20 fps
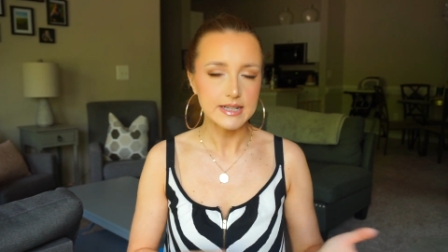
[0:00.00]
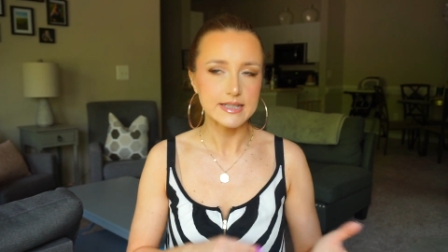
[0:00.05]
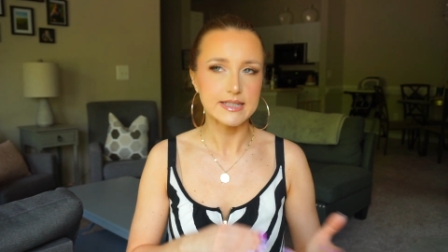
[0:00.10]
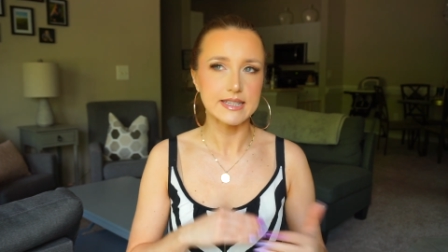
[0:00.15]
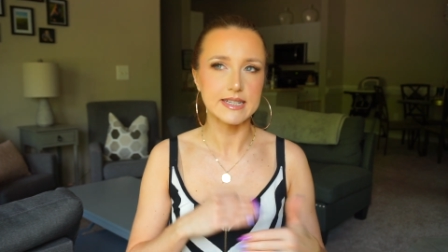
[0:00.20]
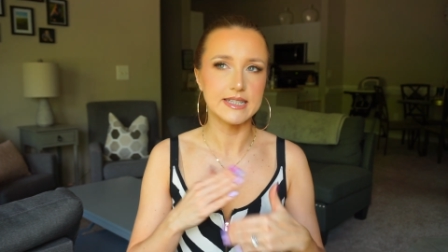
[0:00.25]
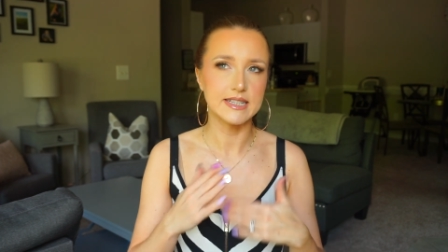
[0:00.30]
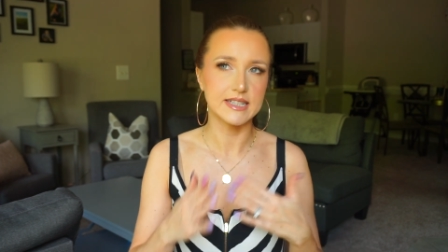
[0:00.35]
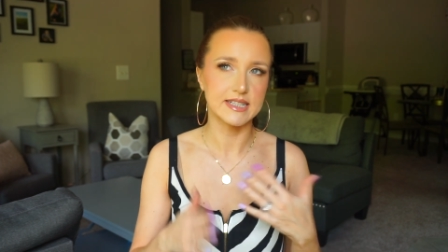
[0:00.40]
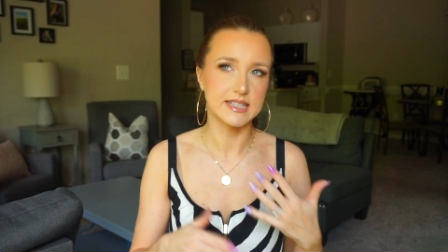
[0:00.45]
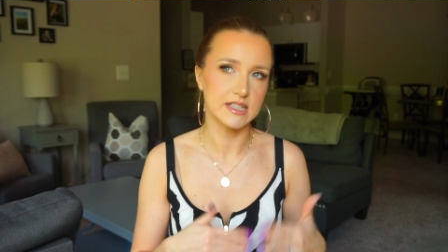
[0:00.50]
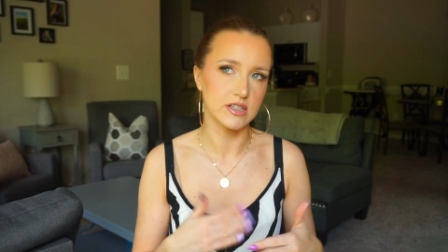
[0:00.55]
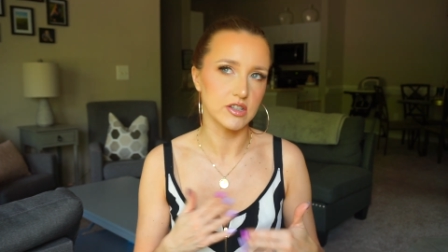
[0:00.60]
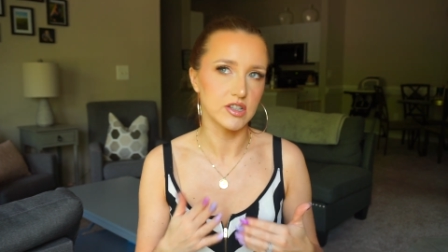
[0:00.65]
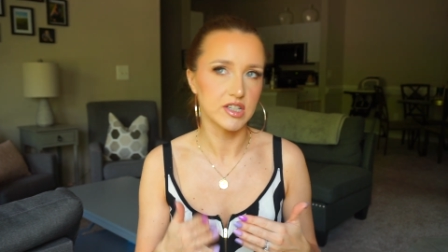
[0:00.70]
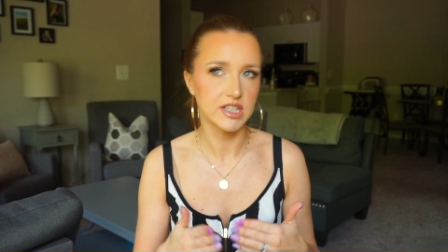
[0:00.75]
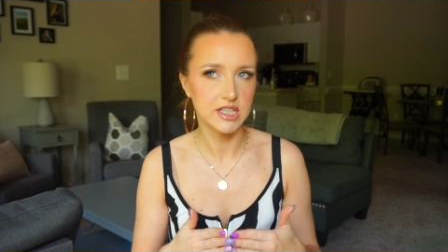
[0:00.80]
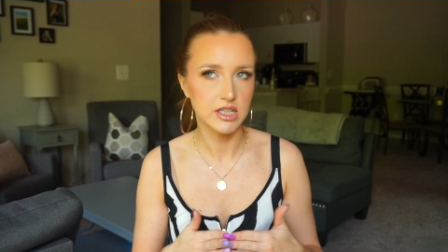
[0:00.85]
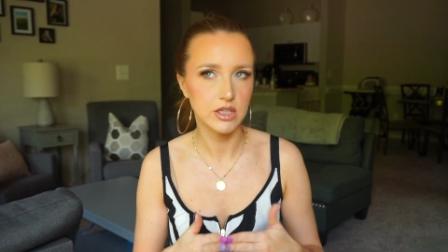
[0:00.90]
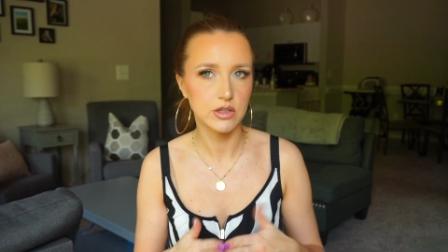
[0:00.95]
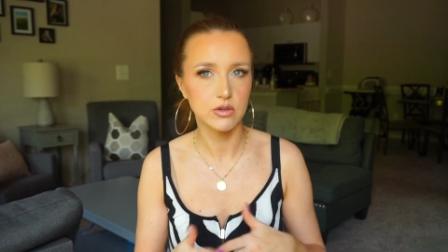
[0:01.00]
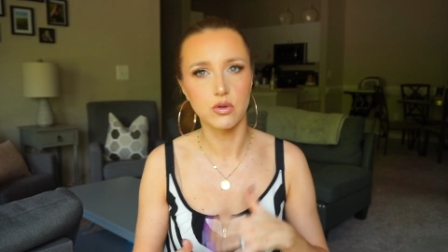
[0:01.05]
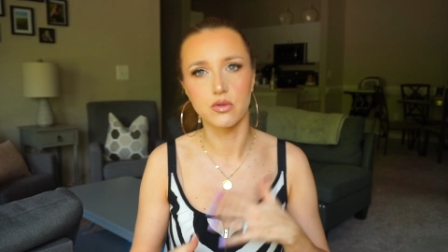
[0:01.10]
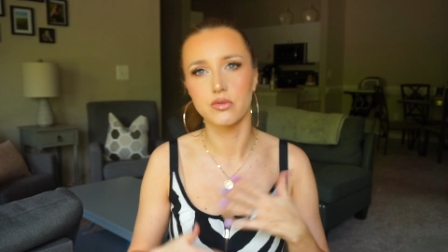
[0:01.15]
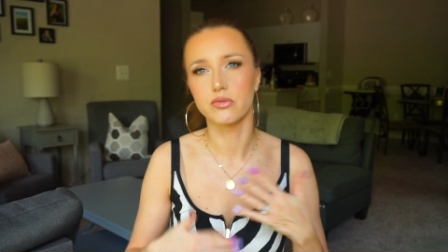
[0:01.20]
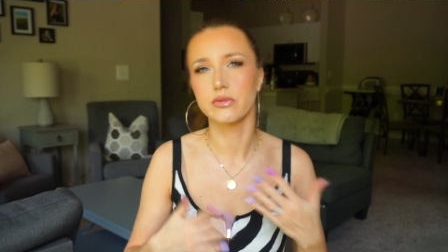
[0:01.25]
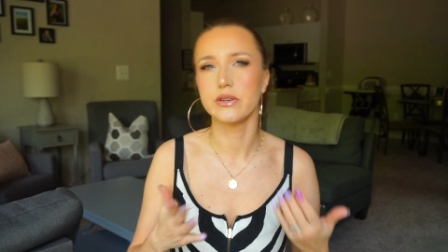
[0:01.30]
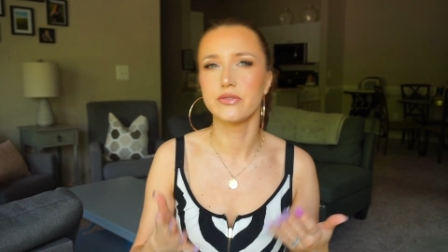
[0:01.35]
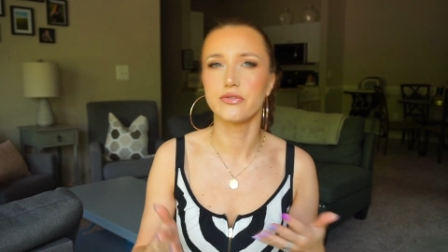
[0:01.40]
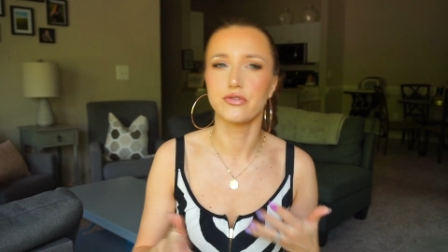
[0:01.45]
they either discontinue or
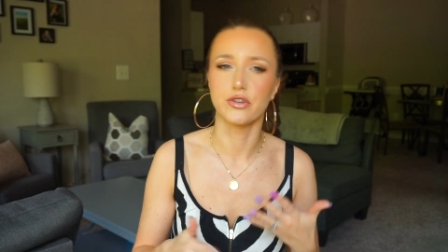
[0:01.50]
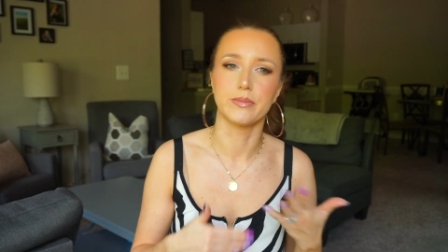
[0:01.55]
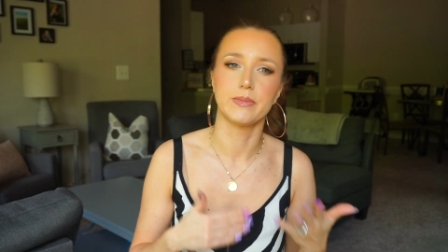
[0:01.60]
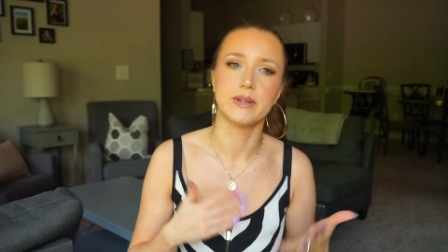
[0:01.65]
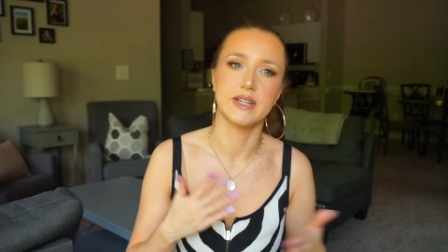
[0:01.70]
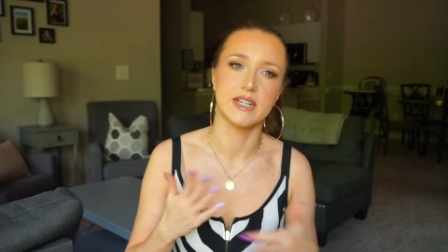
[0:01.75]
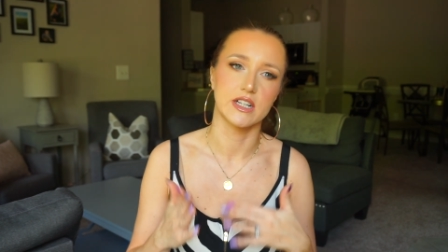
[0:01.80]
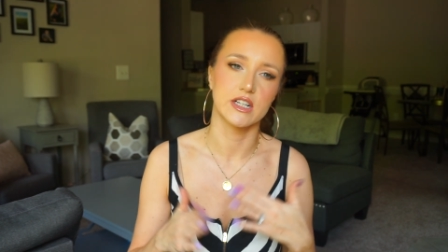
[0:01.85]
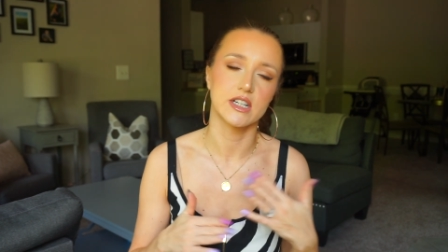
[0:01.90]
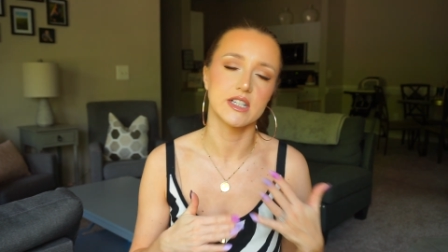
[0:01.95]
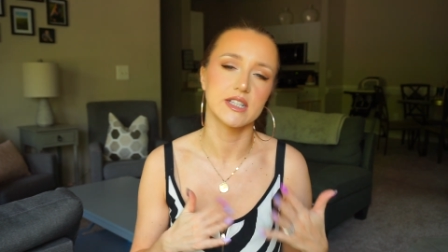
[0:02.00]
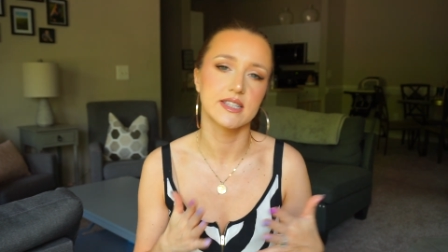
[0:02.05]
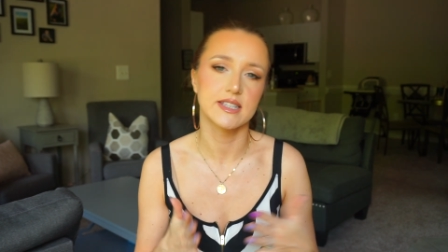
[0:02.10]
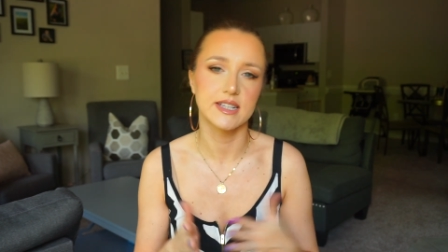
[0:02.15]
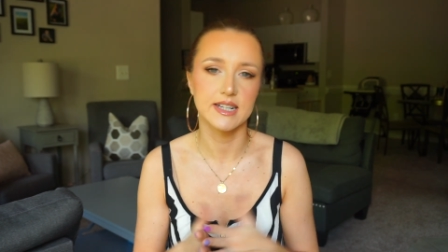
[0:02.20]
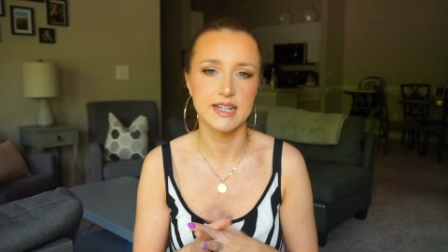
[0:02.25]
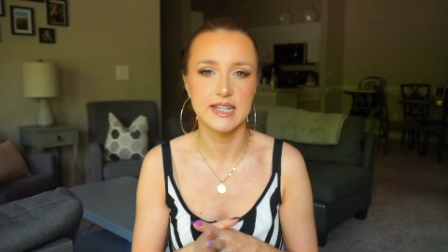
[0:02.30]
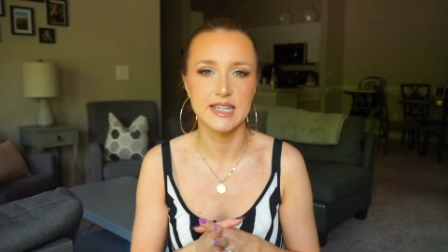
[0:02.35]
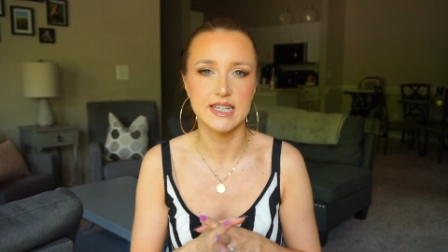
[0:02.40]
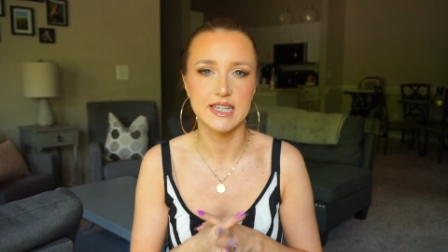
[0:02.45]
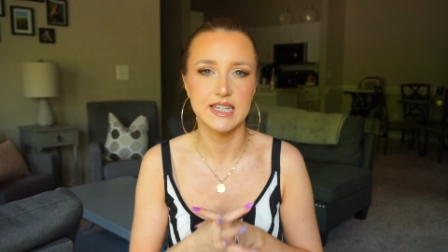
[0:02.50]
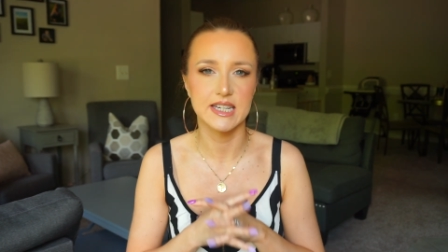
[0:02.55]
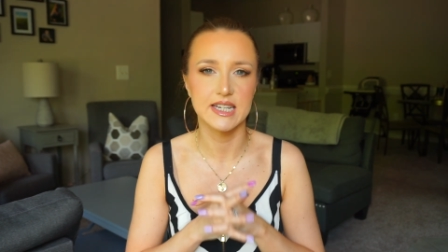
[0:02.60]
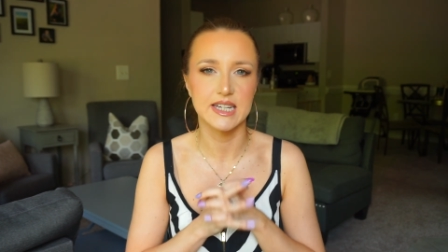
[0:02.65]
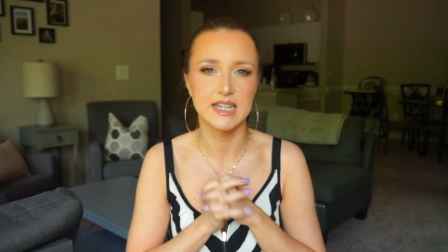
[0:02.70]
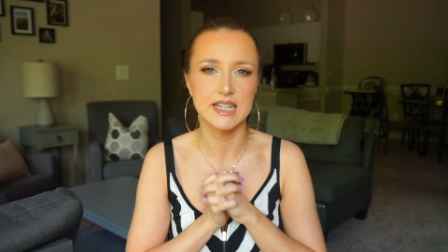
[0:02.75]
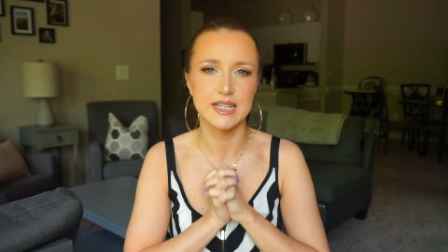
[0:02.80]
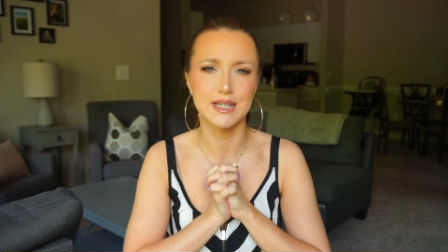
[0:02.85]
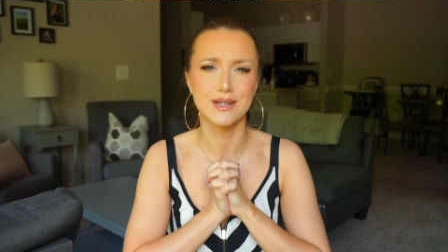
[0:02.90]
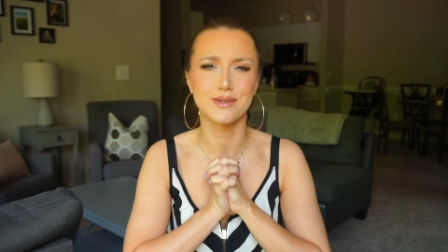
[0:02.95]
reformulate constantly
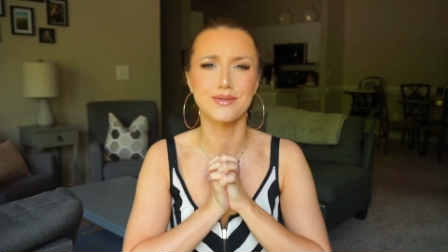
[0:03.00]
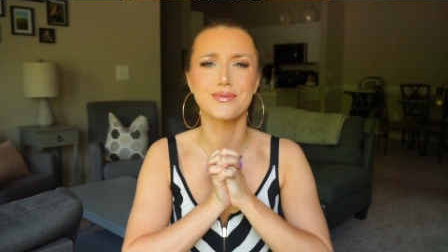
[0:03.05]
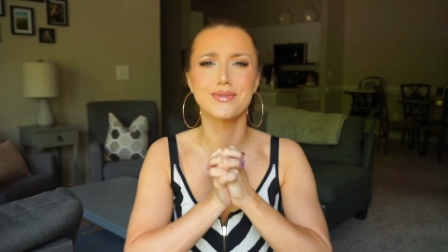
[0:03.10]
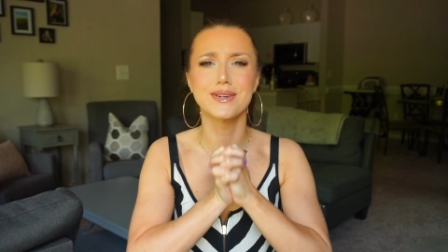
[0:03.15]
and i